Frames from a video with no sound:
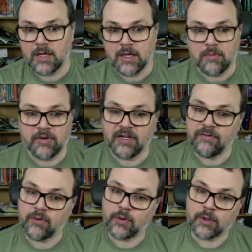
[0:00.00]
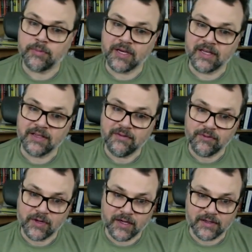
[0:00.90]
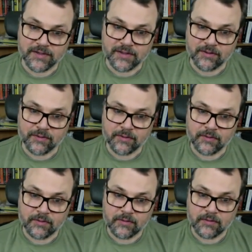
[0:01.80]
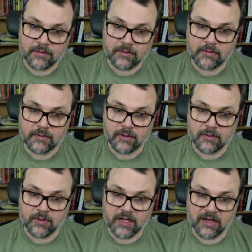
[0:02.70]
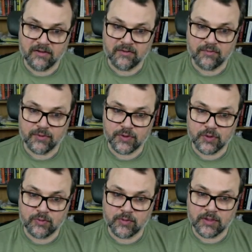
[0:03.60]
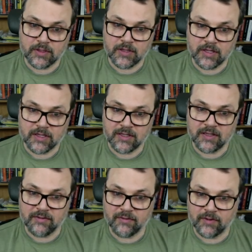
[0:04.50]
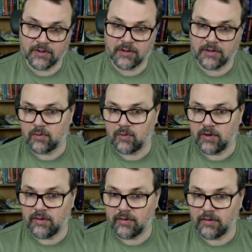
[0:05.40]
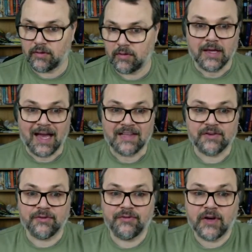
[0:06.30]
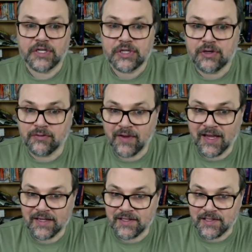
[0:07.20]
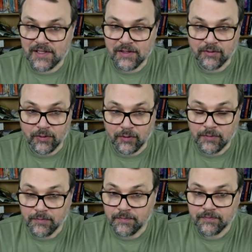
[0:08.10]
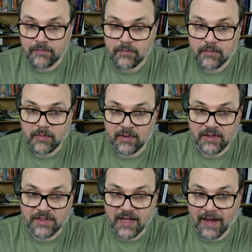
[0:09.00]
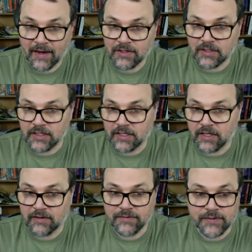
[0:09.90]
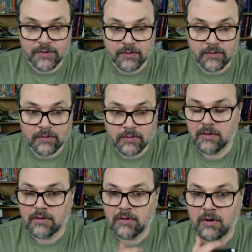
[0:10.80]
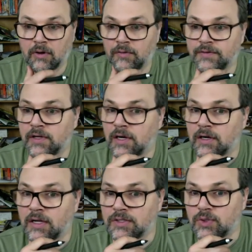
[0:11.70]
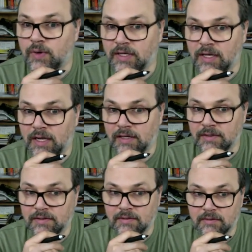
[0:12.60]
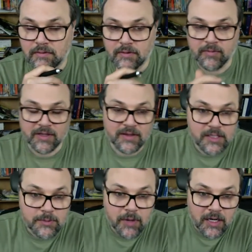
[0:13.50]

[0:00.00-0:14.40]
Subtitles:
But if you were to pick a different x0, you would have presumably a different width. As a function of x0, this actually gives you curves that are not straight lines. This part